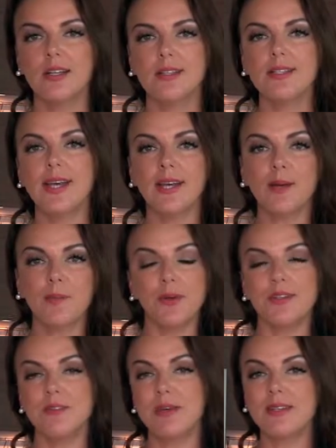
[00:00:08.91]
Today I'm going
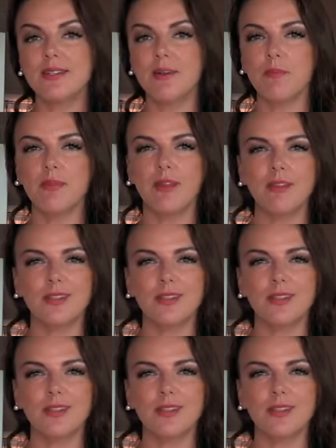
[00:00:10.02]
to make something